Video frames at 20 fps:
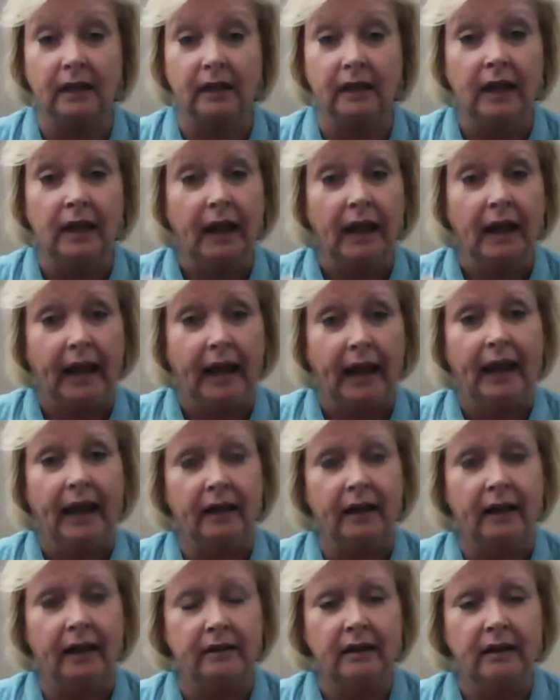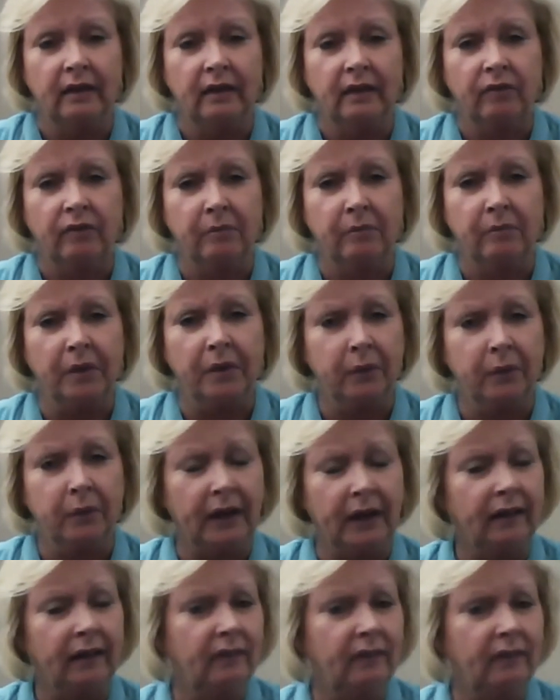And for me, when I
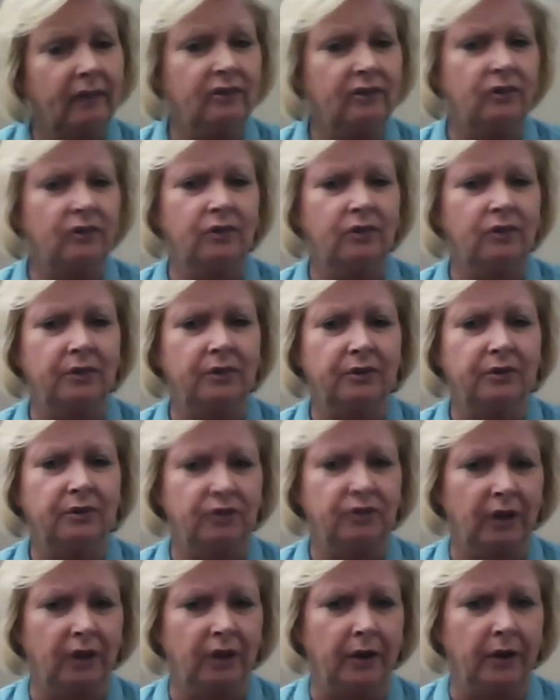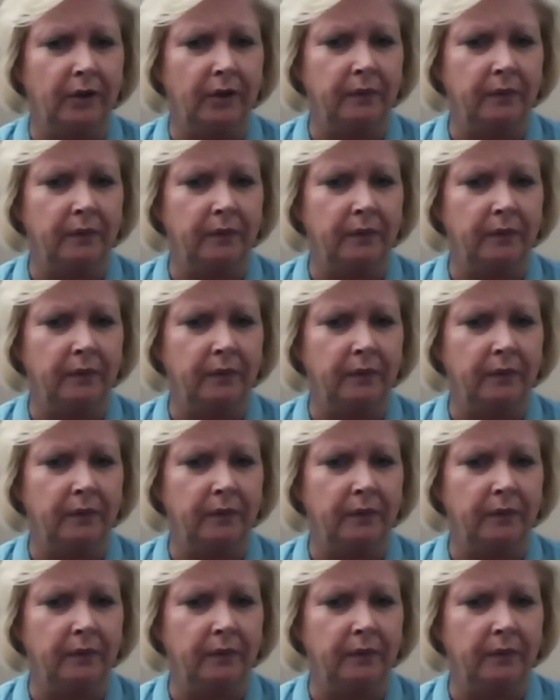listen to a show,